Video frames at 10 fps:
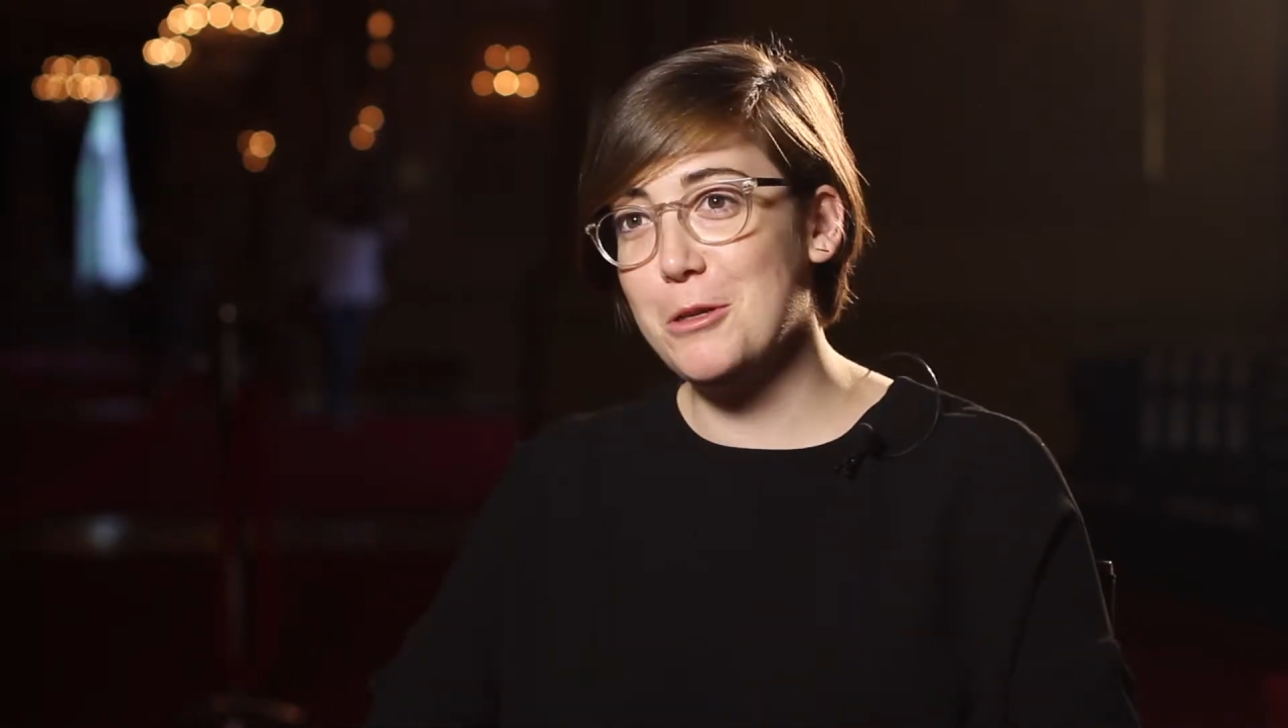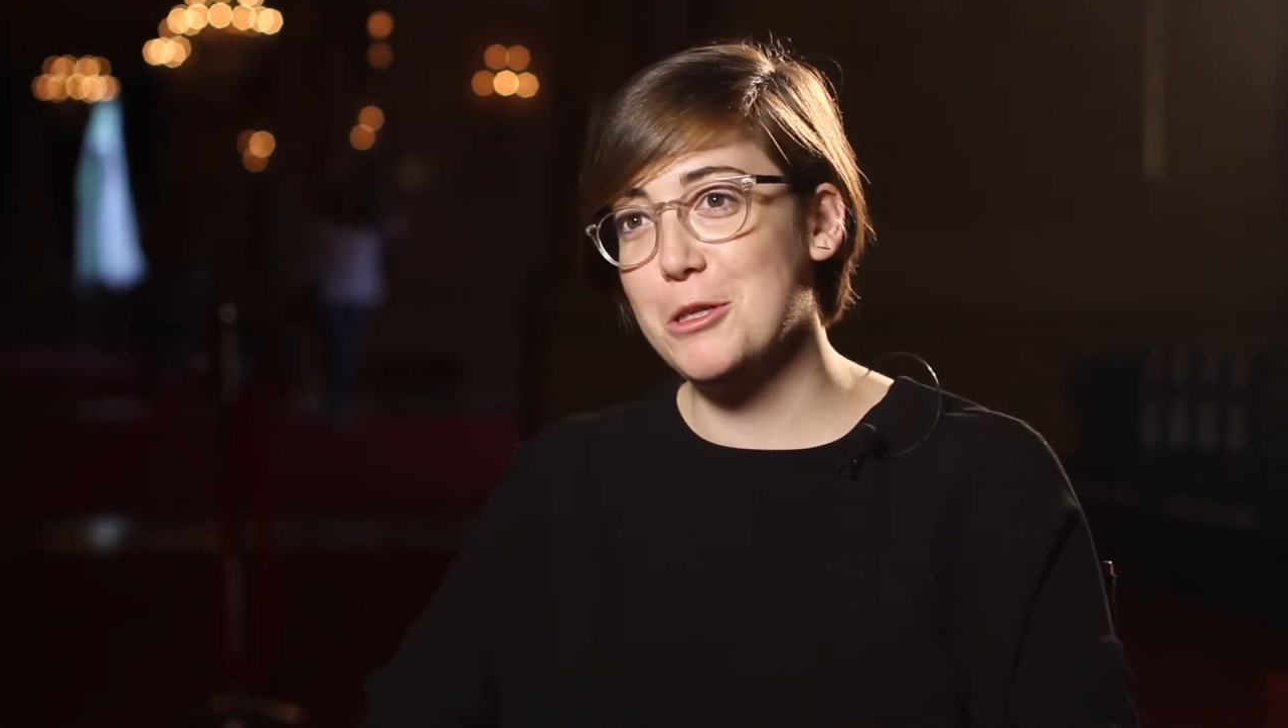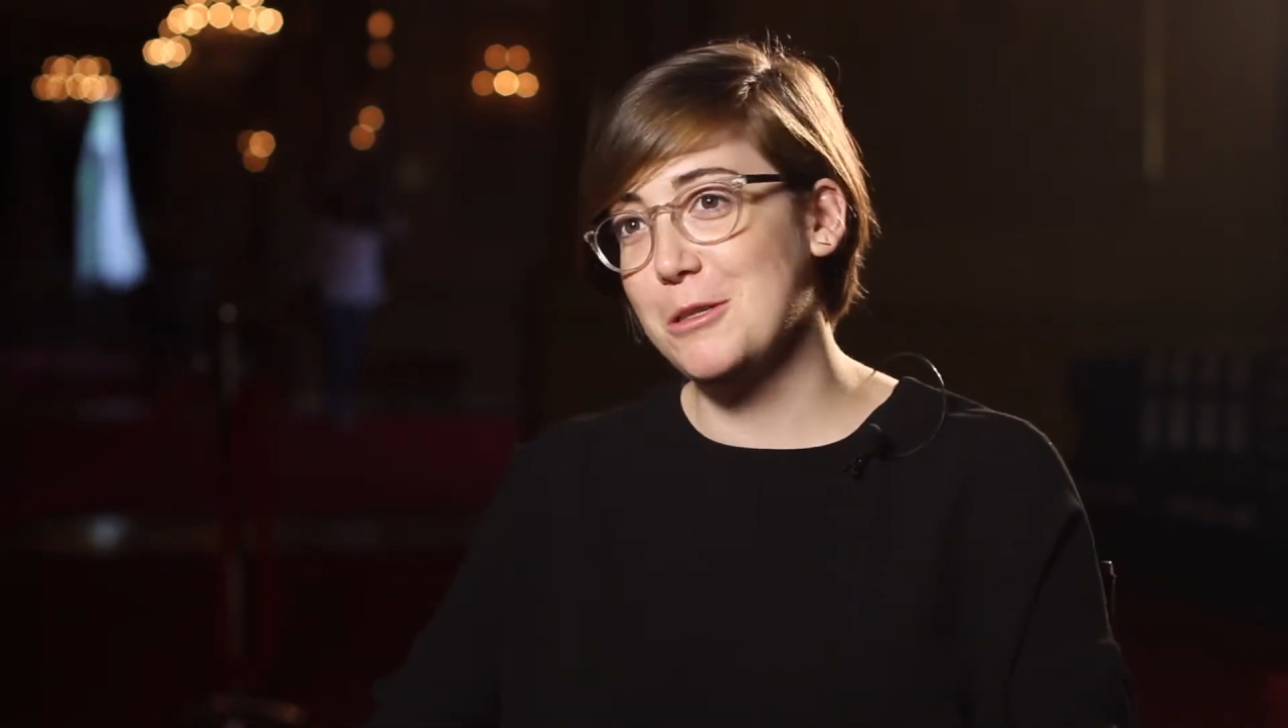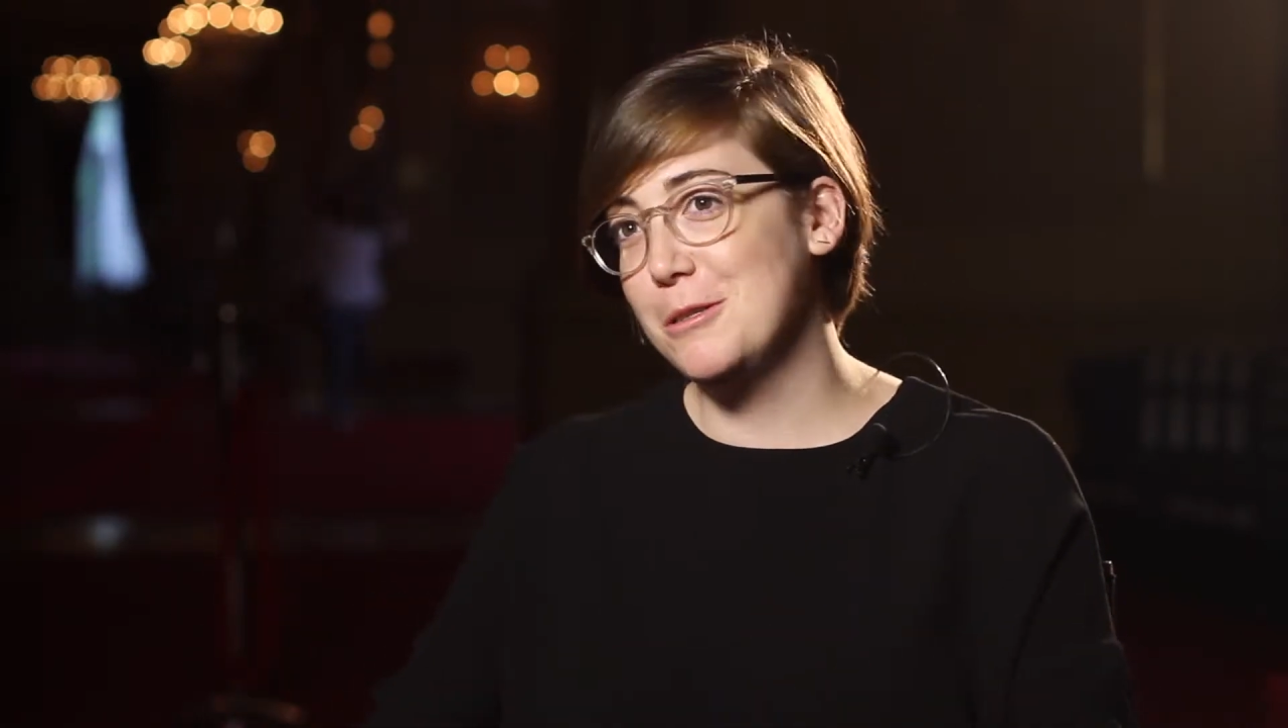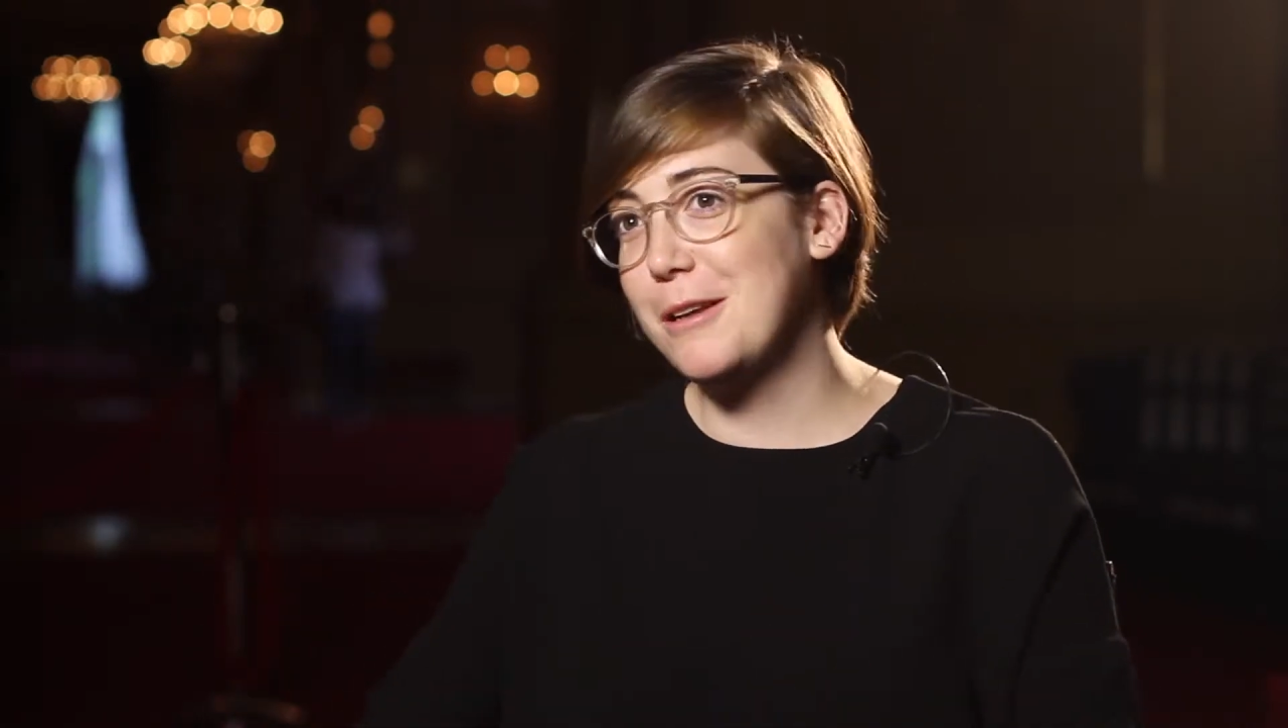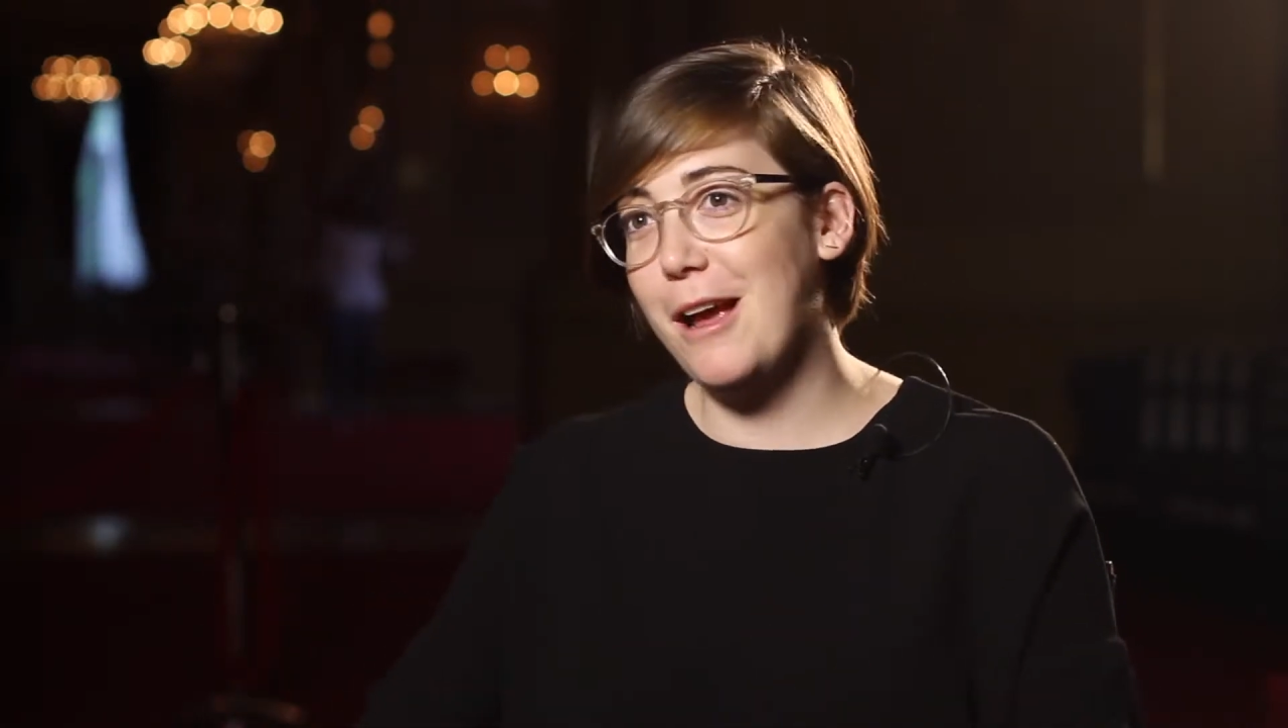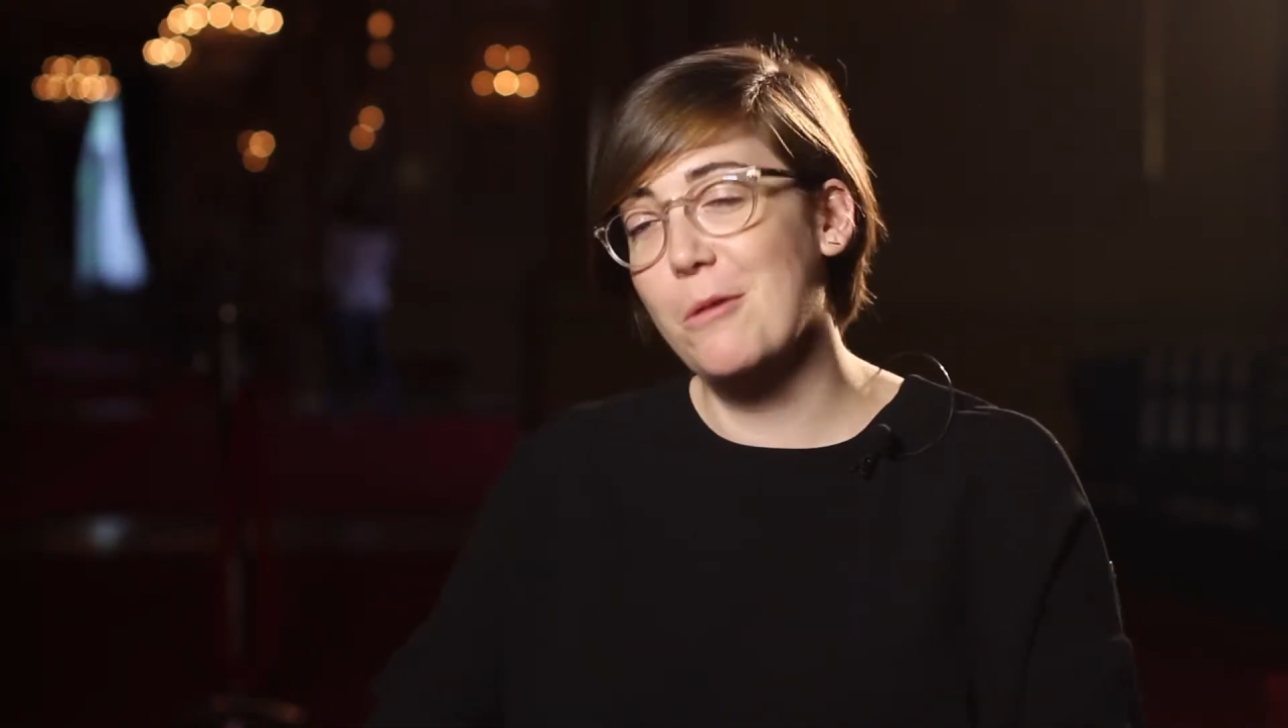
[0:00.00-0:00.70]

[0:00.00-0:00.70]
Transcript: which is